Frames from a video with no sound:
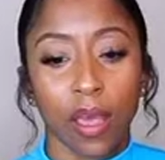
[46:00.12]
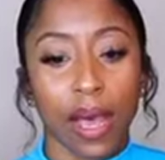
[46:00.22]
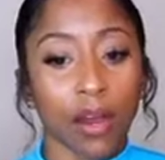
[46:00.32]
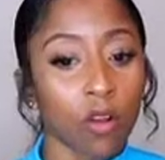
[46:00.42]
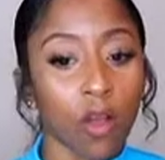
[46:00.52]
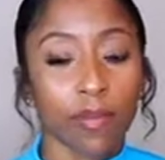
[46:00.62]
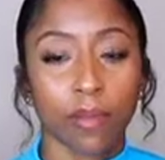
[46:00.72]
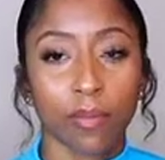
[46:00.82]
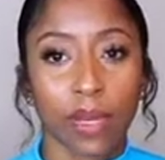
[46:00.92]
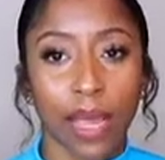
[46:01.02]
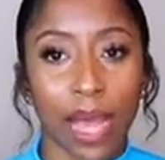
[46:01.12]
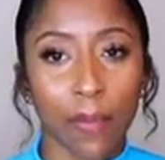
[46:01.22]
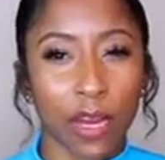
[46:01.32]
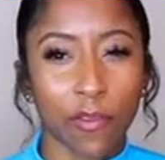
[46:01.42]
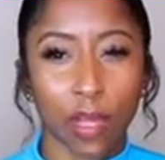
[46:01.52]
I don't know if something
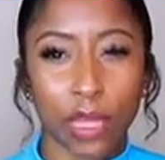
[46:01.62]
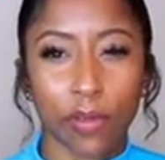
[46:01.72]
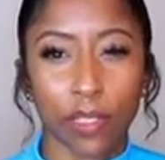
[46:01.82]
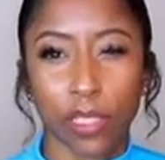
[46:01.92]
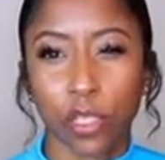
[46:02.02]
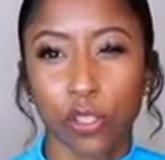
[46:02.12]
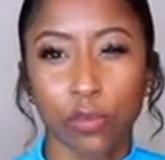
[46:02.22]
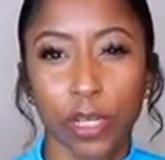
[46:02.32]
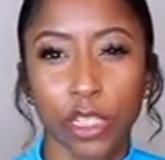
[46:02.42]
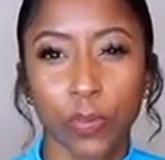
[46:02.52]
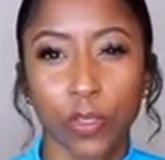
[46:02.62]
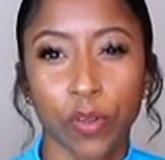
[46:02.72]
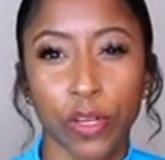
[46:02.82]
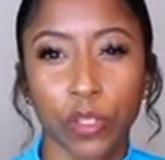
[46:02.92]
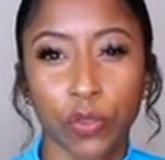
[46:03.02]
happened. I feel like there was a situation
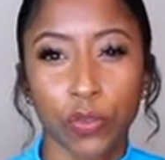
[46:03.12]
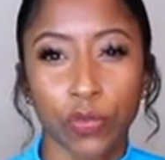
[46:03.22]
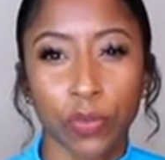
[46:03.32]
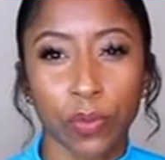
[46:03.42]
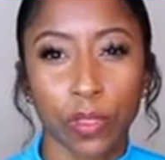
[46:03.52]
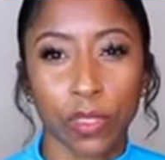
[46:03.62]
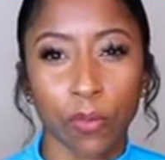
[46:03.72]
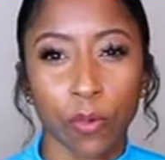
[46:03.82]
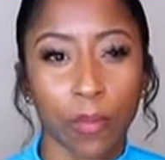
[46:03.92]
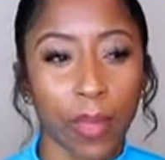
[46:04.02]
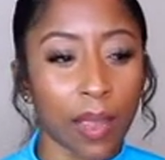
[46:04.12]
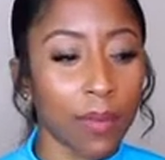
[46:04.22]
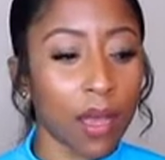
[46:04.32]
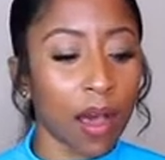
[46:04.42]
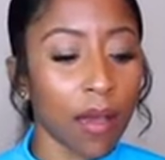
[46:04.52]
between the two of you, or someone
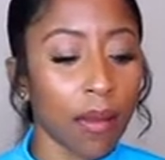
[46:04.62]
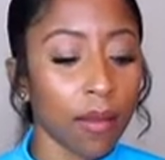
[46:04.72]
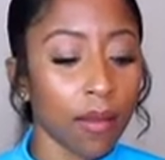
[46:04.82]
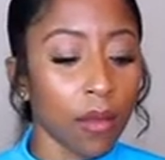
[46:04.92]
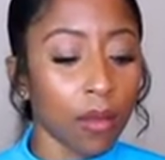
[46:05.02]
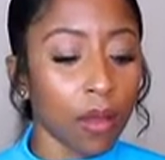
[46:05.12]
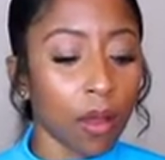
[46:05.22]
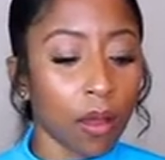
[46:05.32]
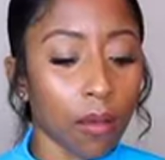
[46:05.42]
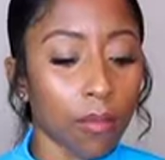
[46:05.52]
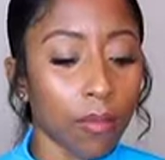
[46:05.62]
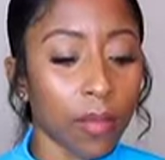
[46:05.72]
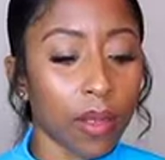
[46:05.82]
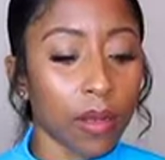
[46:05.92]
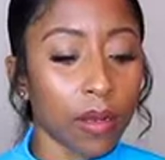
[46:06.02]
maybe got,
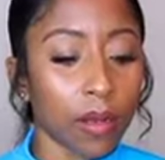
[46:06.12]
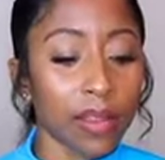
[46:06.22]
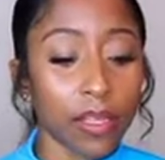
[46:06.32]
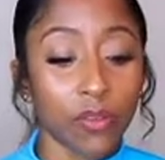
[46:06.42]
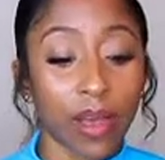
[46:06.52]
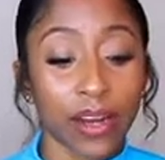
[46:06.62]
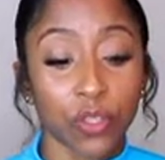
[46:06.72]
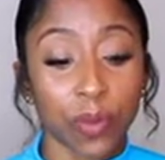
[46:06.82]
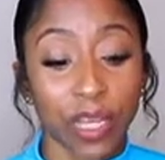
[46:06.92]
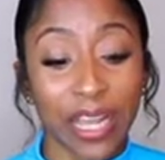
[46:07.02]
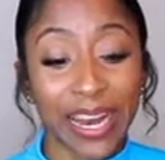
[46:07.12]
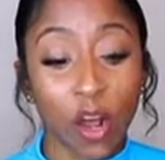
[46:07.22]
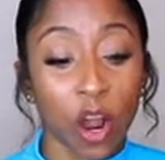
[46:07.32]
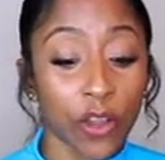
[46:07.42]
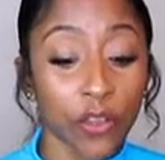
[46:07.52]
not that you got into a heated
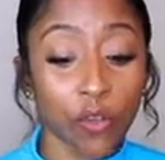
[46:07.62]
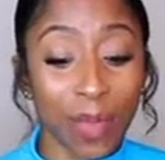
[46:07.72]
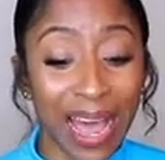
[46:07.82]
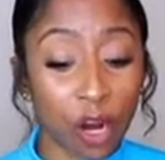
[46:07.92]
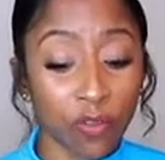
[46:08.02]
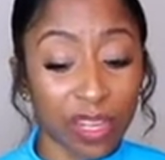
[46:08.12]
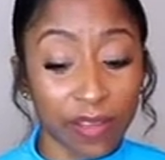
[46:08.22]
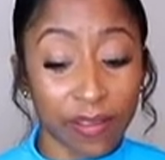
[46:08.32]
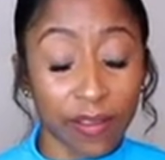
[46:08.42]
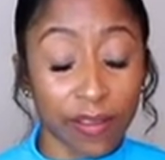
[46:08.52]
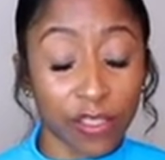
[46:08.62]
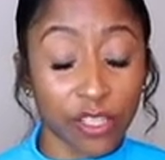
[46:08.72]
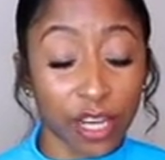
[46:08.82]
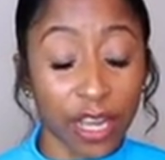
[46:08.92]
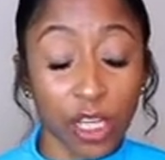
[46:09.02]
argument. I don't think that the
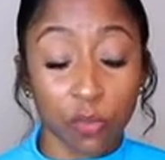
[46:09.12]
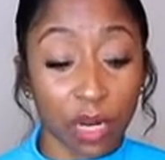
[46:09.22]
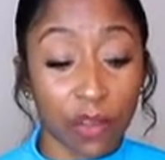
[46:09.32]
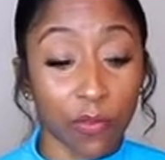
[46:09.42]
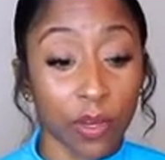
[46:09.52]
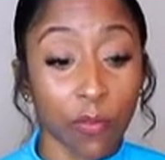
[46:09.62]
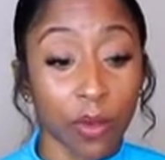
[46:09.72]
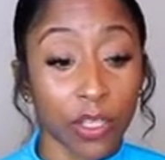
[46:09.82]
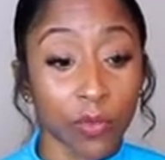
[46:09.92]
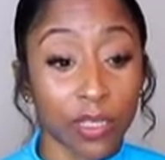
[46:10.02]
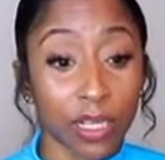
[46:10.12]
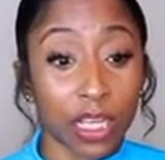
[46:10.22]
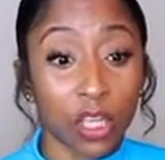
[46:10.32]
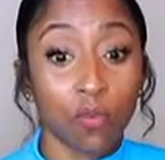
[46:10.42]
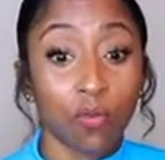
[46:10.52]
exchange, whatever it was an
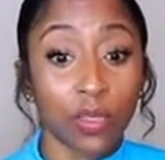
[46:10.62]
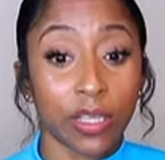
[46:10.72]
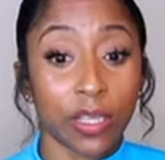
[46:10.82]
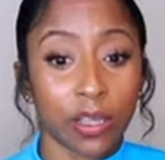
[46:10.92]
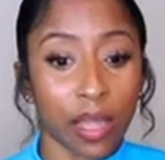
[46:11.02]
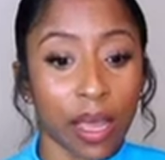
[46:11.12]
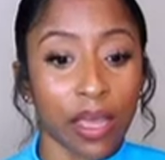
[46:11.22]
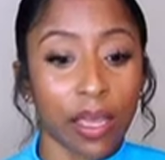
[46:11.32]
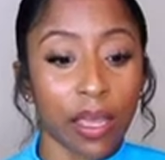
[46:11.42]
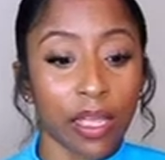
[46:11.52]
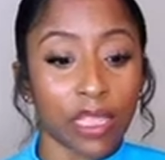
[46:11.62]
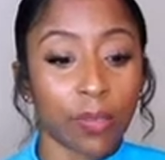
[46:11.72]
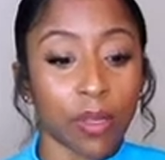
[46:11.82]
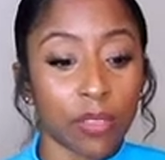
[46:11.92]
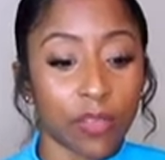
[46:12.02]
equally like
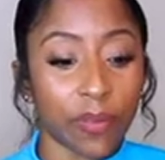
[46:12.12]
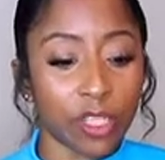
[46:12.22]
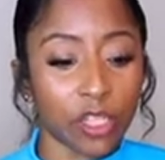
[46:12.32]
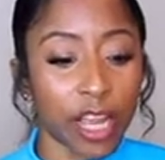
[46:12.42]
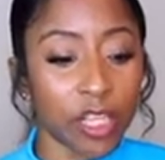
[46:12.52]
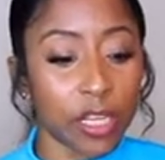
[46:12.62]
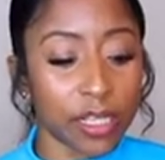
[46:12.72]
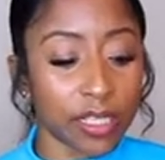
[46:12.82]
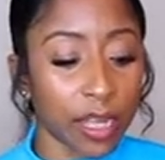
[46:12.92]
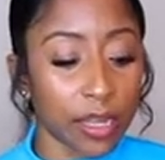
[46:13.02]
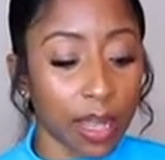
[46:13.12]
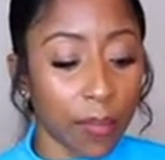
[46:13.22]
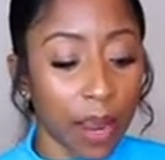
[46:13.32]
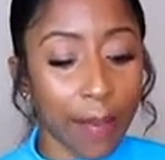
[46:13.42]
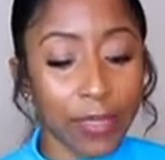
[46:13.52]
explosive exchange. I just think
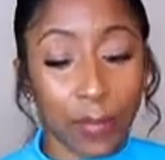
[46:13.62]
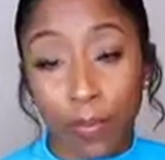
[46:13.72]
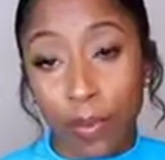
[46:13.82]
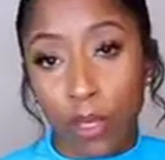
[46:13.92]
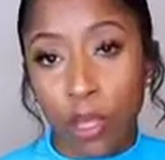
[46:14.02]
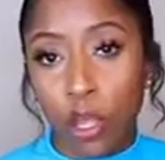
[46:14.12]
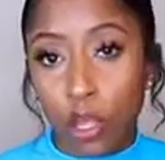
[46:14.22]
that perhaps maybe